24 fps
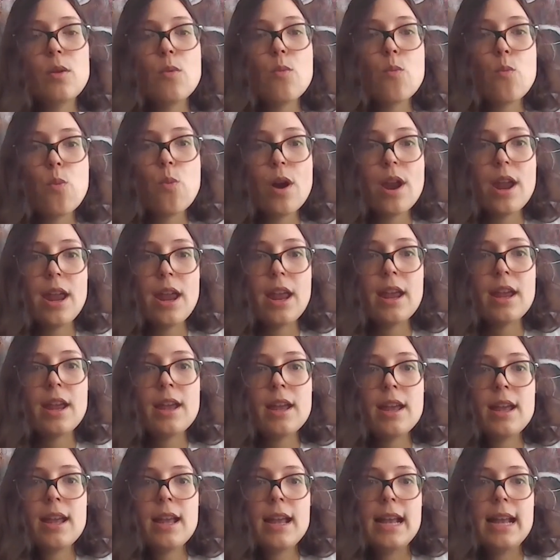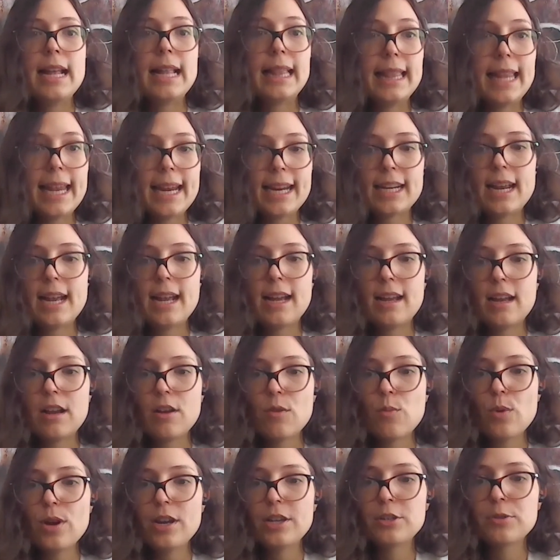And where
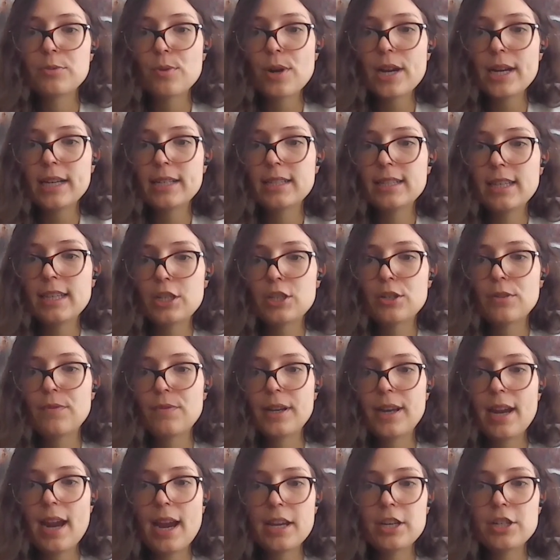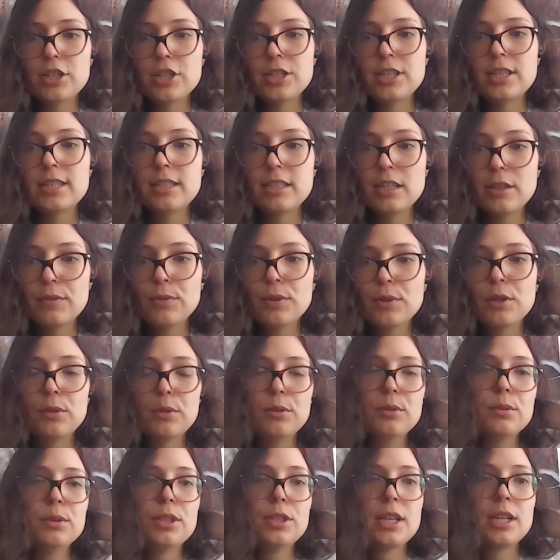direct electrification is
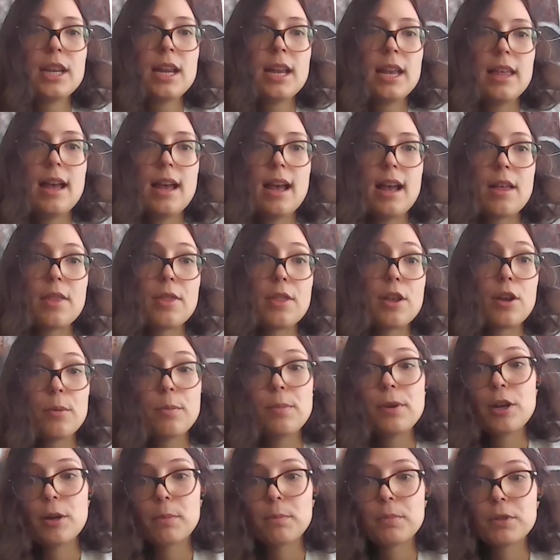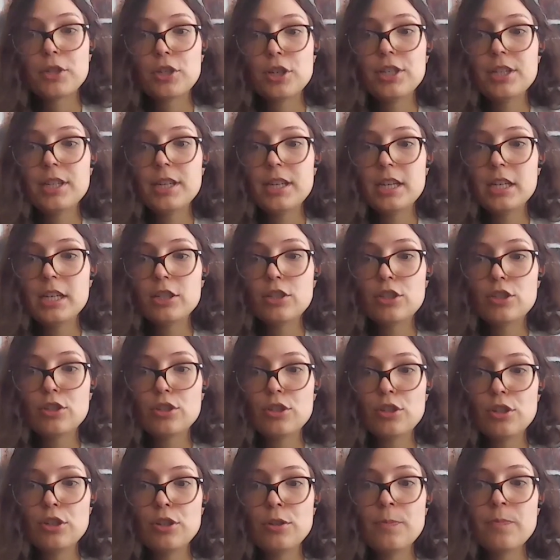difficult, there'll be opportunities
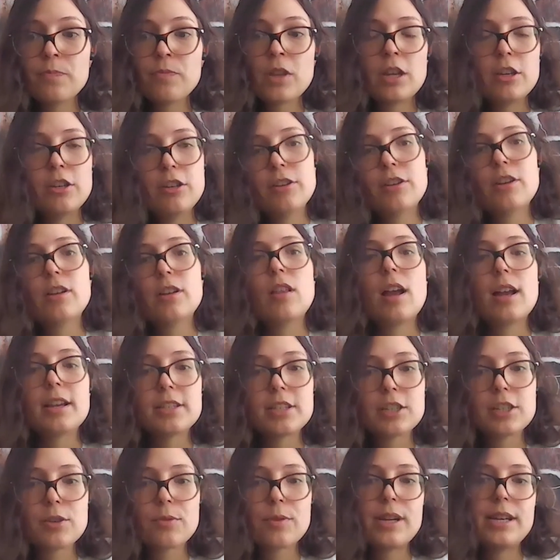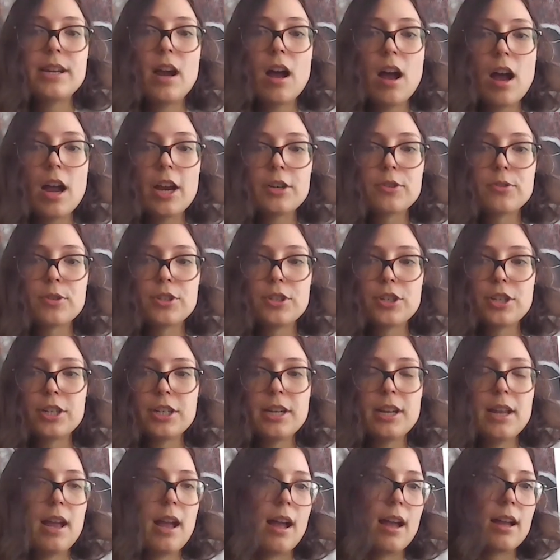to utilize green
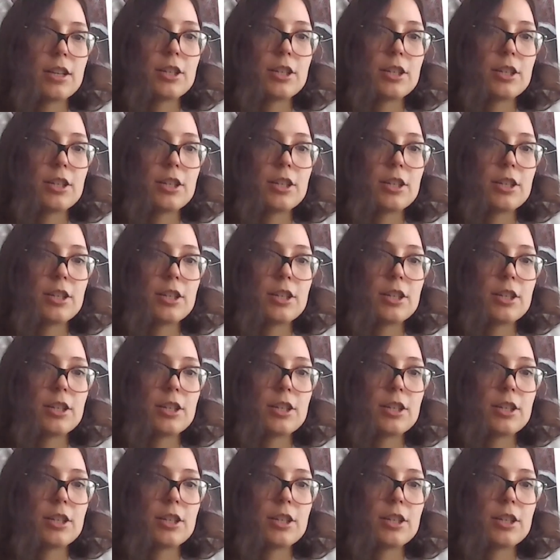hydrogen,